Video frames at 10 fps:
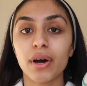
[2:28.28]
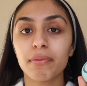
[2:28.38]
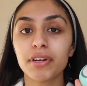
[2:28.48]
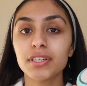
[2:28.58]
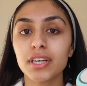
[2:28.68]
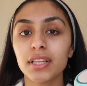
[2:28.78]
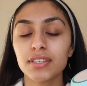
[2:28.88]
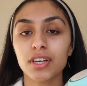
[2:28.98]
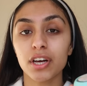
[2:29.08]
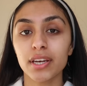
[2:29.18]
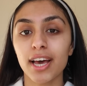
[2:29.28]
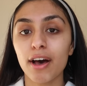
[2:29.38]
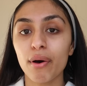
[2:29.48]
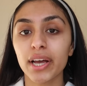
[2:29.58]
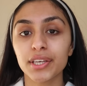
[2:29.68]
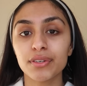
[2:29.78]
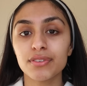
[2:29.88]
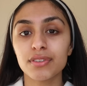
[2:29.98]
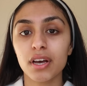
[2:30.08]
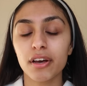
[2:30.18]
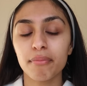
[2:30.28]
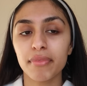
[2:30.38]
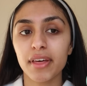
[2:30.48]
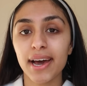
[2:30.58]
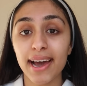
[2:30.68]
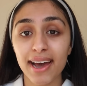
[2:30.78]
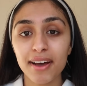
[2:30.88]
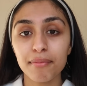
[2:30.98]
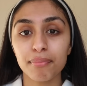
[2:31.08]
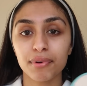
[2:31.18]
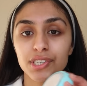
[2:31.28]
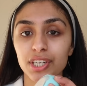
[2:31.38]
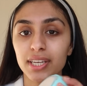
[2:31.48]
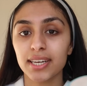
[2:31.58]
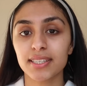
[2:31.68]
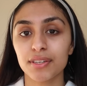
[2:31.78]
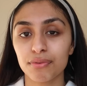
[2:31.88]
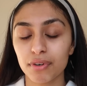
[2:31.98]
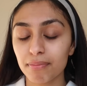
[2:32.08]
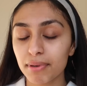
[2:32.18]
I'm going to turn this on now. I use the app which connects it through